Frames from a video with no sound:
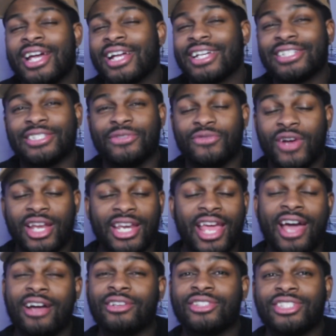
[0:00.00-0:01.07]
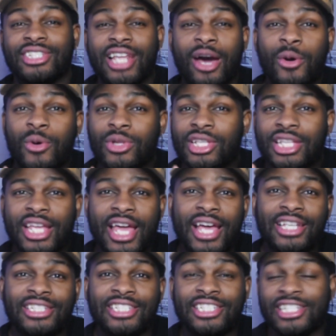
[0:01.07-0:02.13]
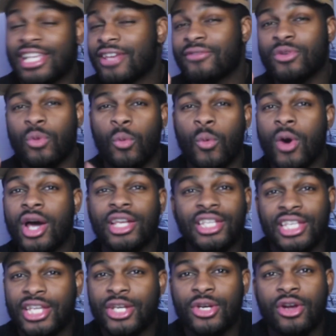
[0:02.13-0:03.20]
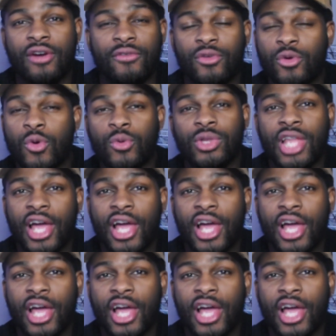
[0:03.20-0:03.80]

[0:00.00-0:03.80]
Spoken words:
because of right now, it's not only has she given 1 year of her own